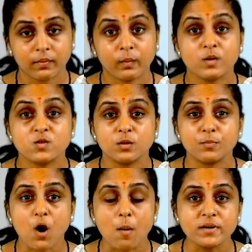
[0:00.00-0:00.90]
So the
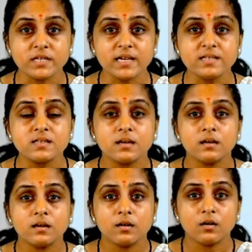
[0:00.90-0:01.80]
properties
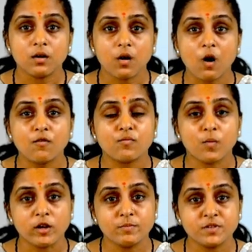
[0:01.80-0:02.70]
of
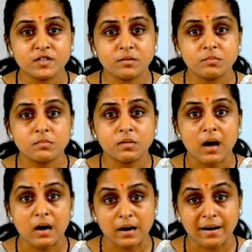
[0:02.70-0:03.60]
molybdenum
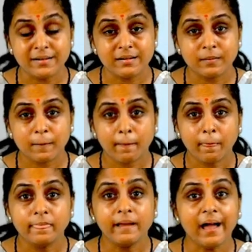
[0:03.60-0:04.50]
are
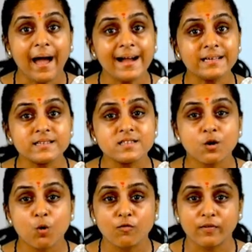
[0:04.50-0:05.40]
they act as a
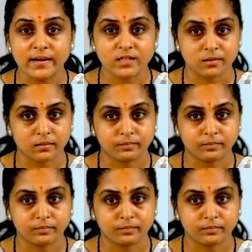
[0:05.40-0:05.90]
cofactor